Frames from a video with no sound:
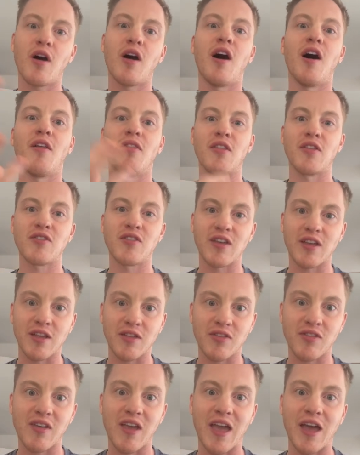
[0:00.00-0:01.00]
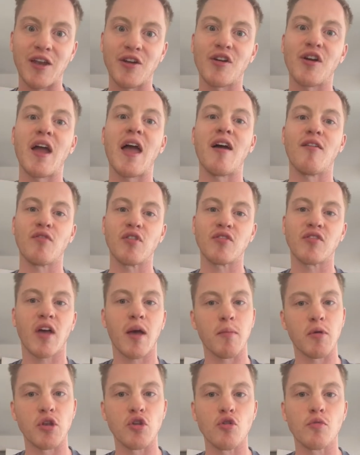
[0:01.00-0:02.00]
on the ticket scanner every
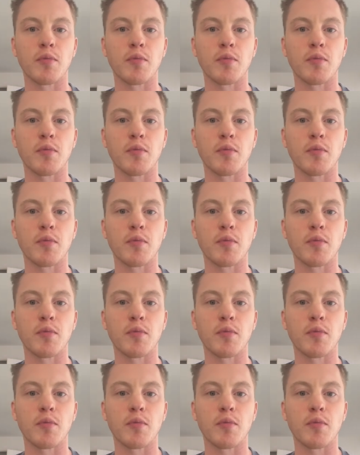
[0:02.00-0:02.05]
time a new